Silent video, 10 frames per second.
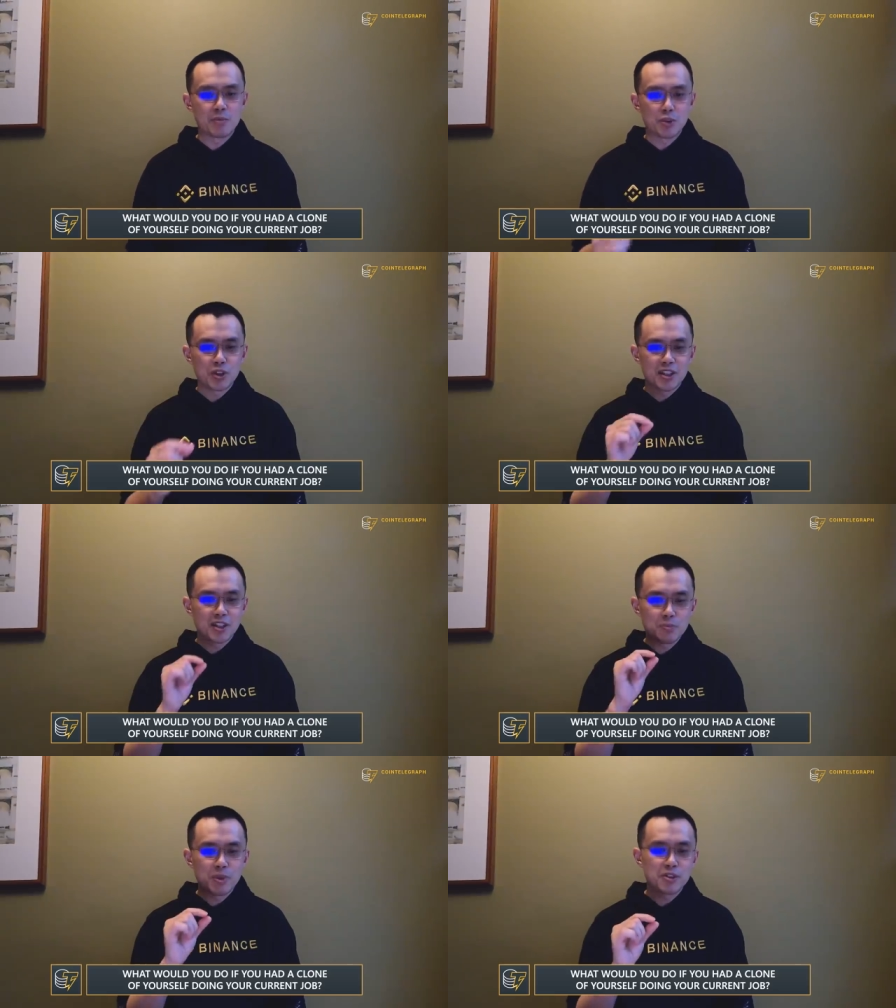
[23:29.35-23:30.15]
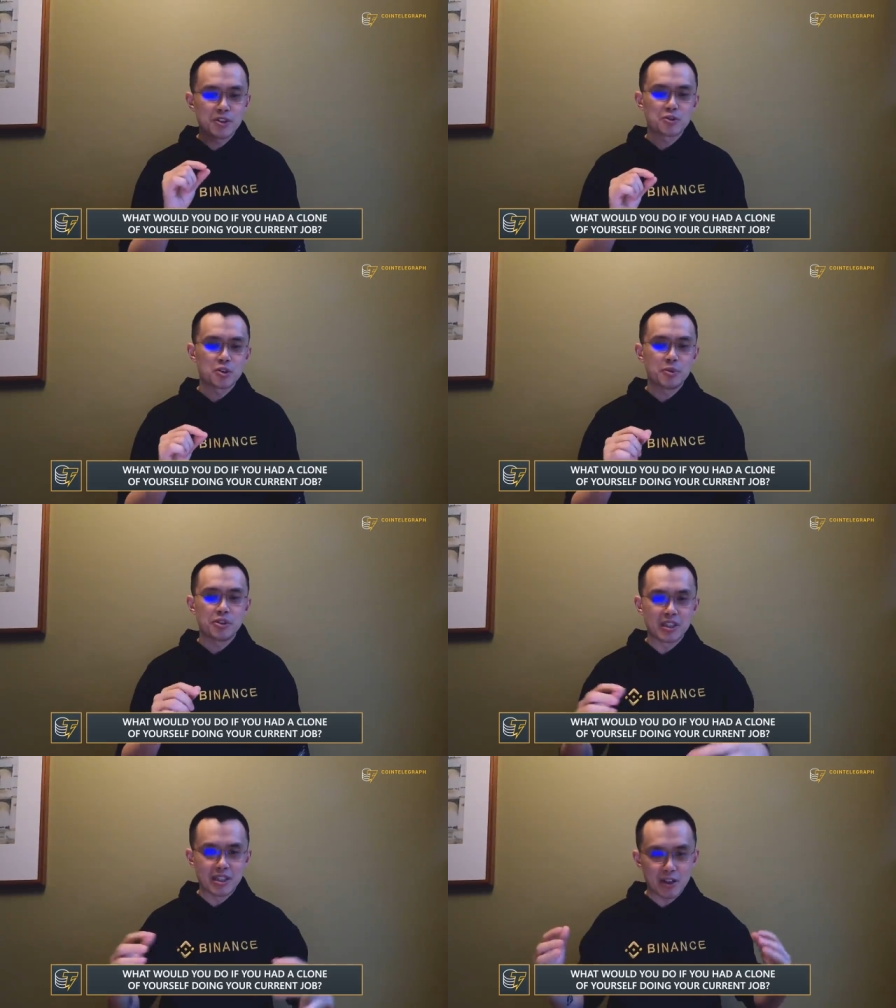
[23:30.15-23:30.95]
I'm doing a little bit to
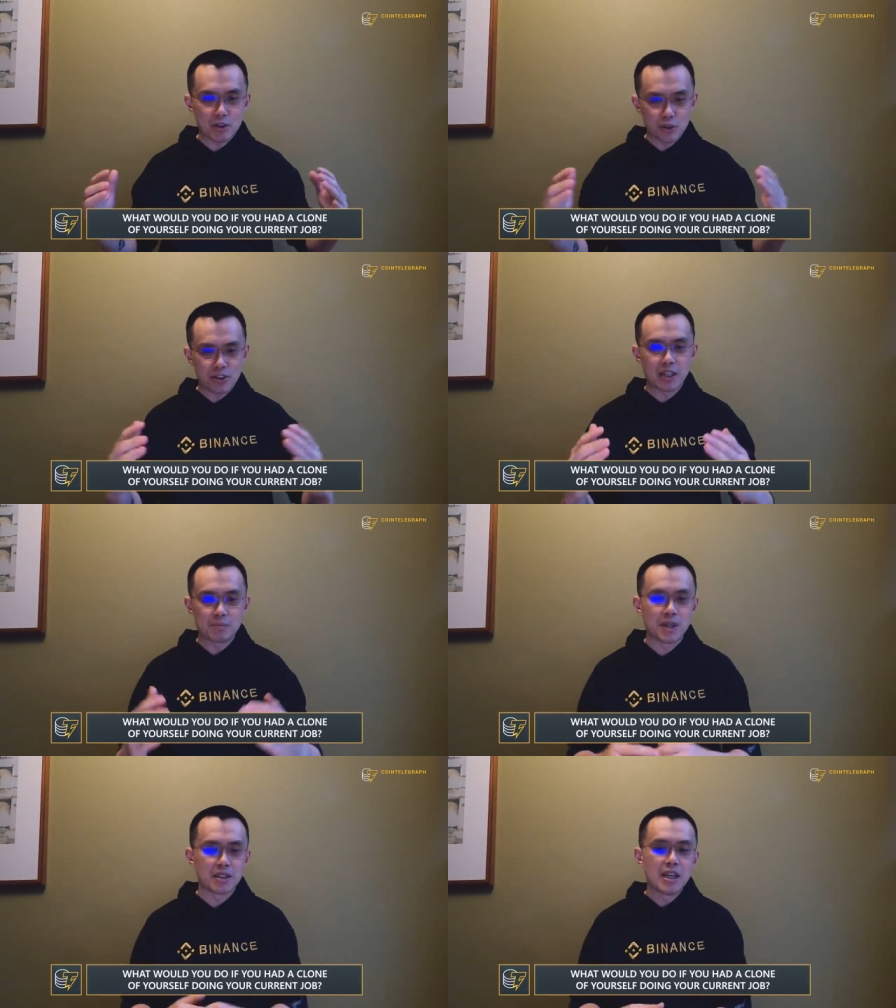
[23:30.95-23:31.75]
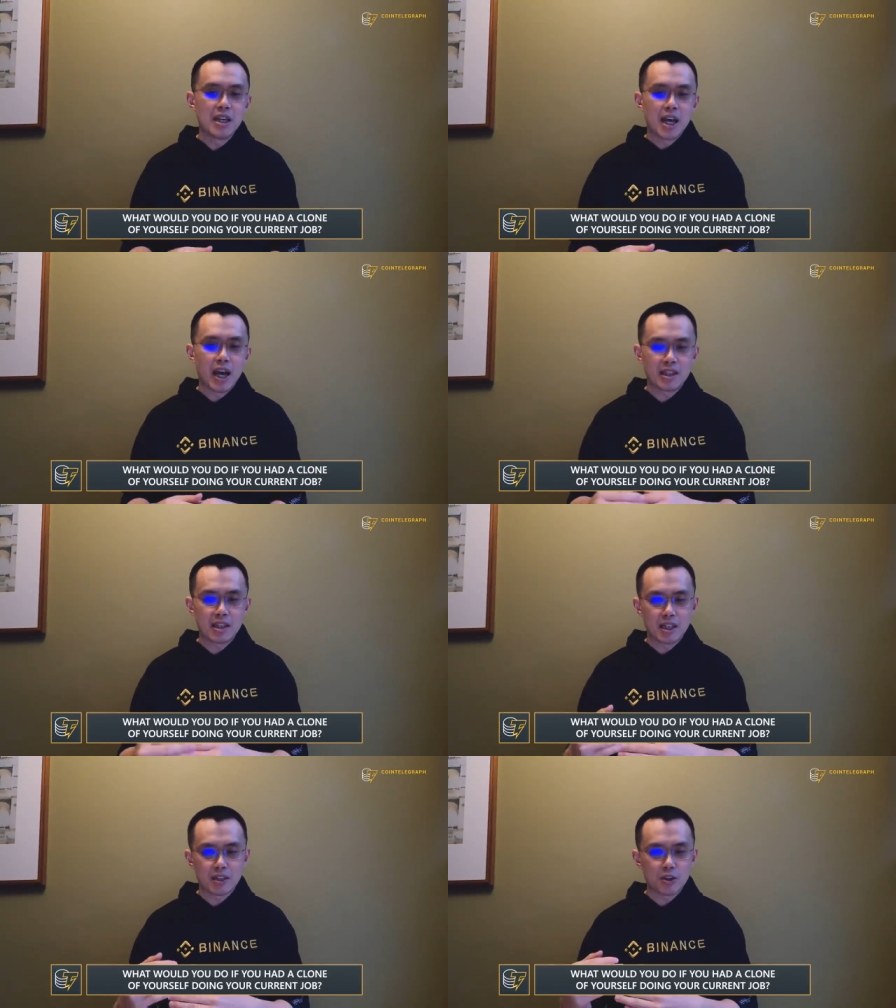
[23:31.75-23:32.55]
contribute in that whole thing, but I
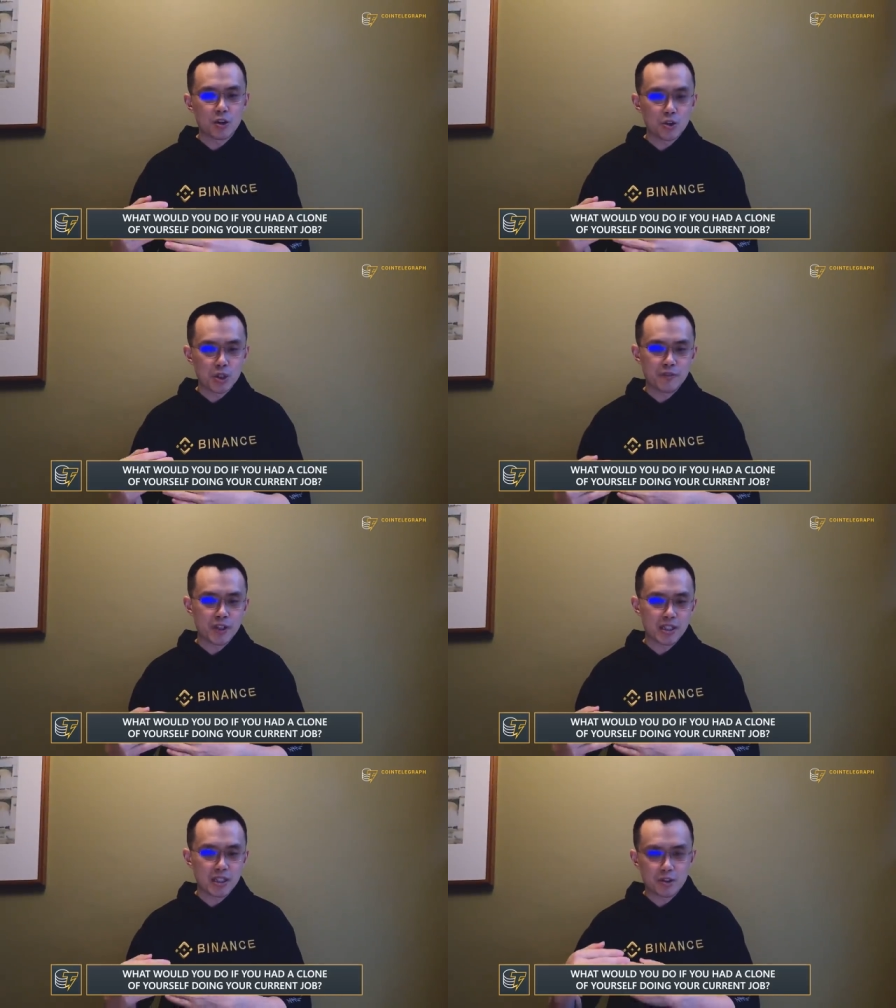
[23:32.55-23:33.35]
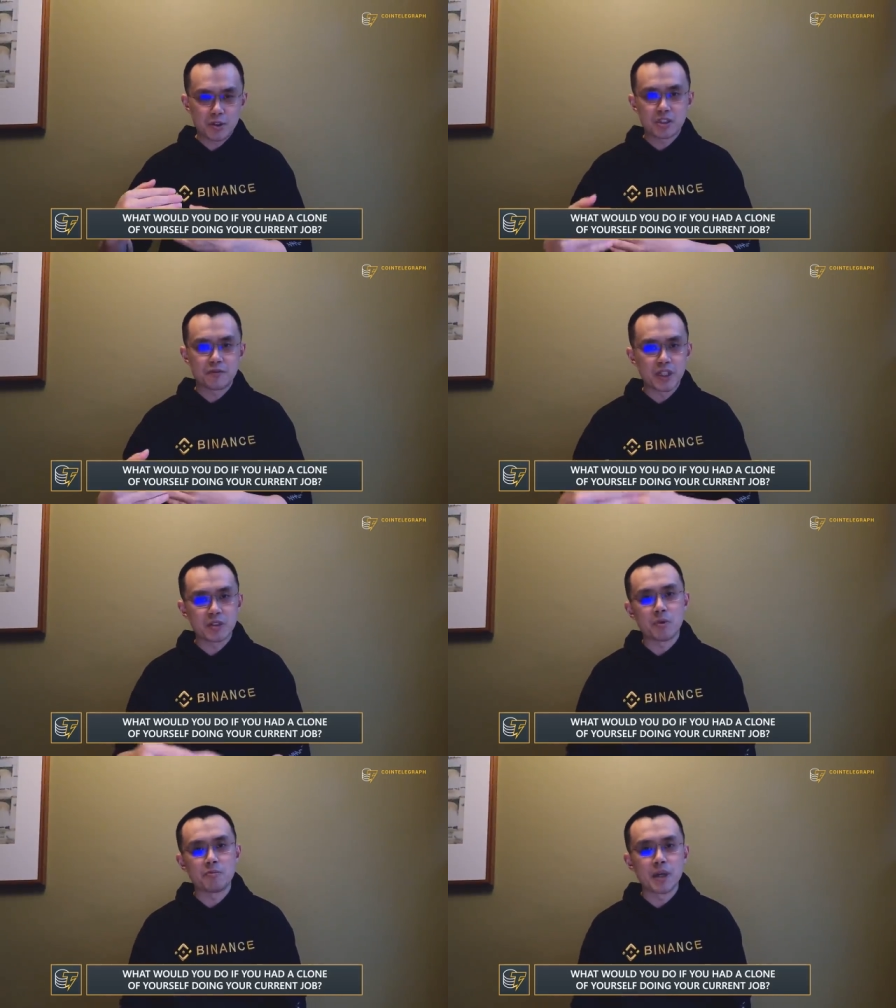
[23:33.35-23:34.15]
think as a whole, if we can increase the
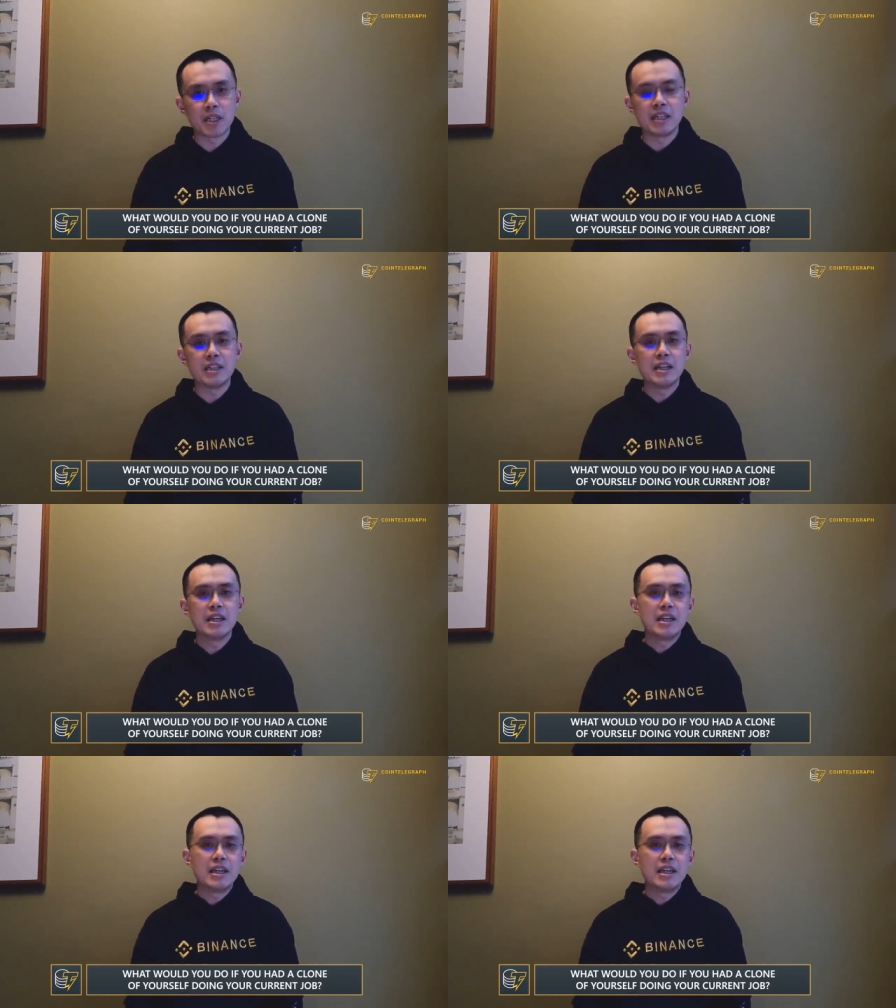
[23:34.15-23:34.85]
freedom of money,